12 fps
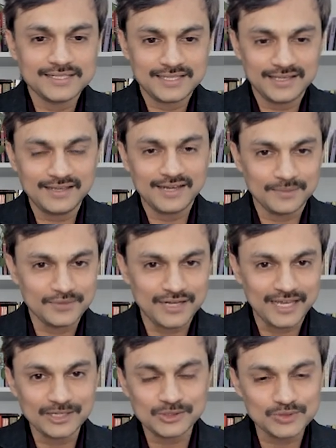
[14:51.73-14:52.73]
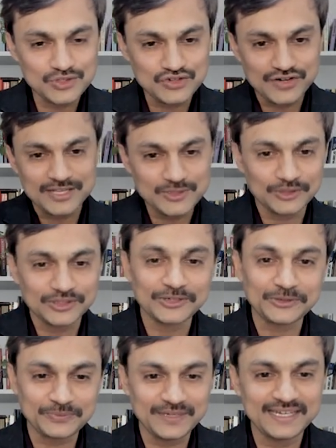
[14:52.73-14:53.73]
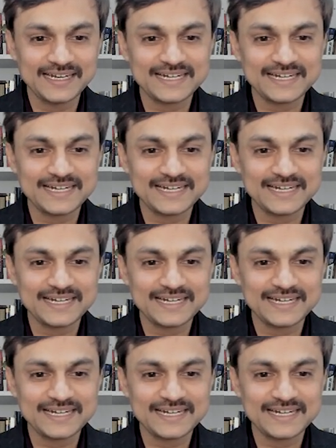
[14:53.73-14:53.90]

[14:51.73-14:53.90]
Let's see, I'm trying to stress on the domain.